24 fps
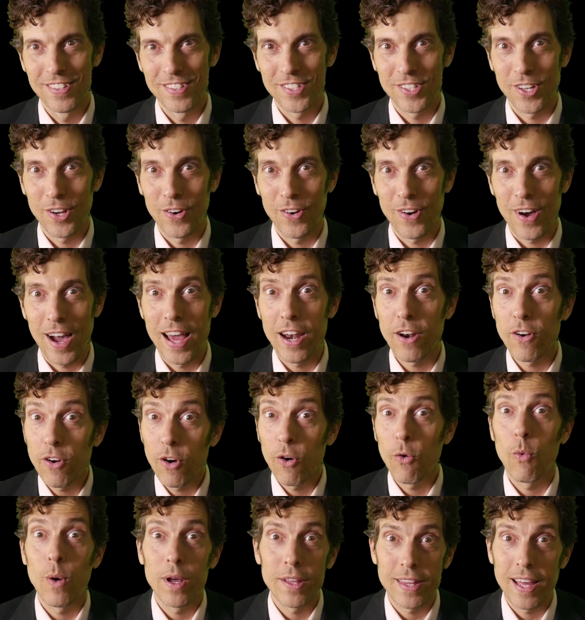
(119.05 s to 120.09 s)
So I don't
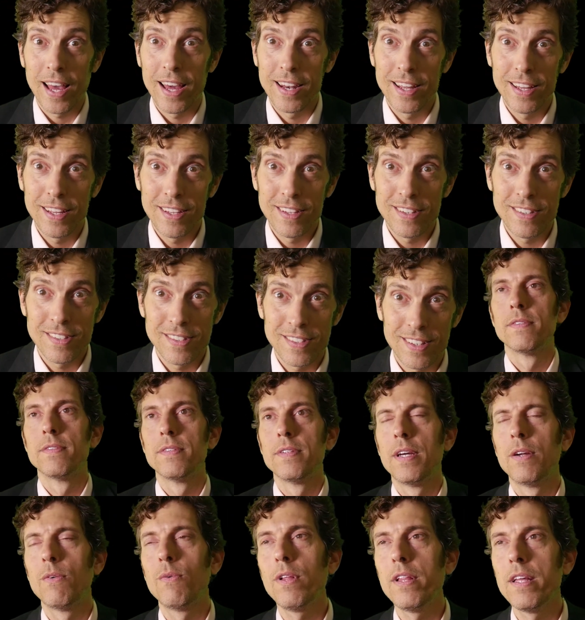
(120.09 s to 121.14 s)
know what that is.
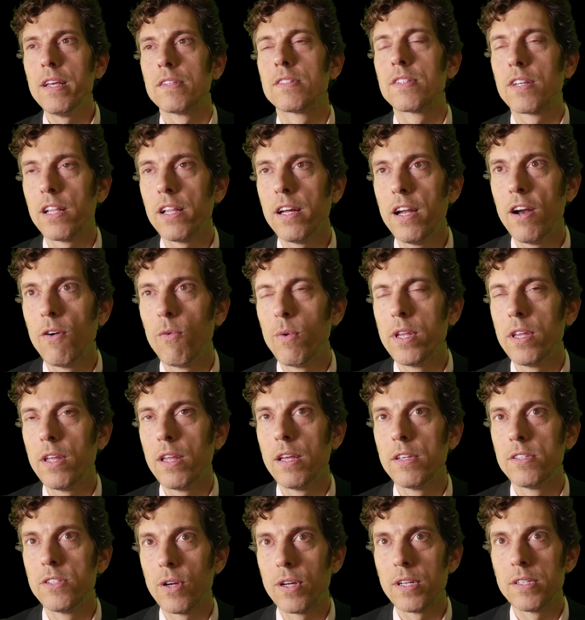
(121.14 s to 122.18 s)
It really is clear,
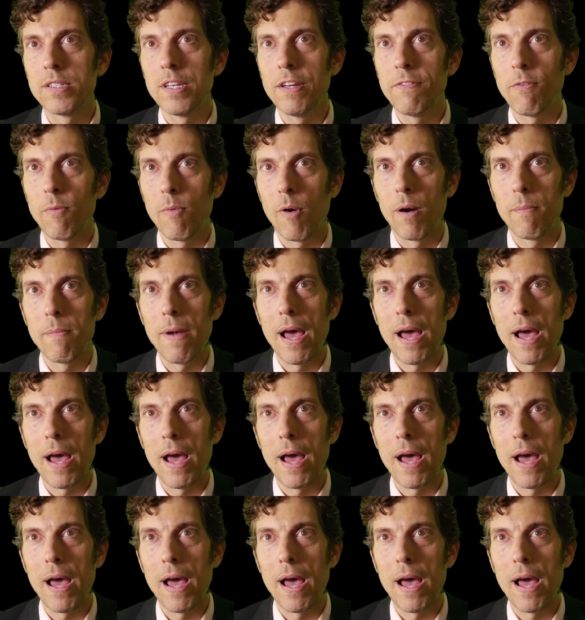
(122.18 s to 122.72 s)
as you can see from our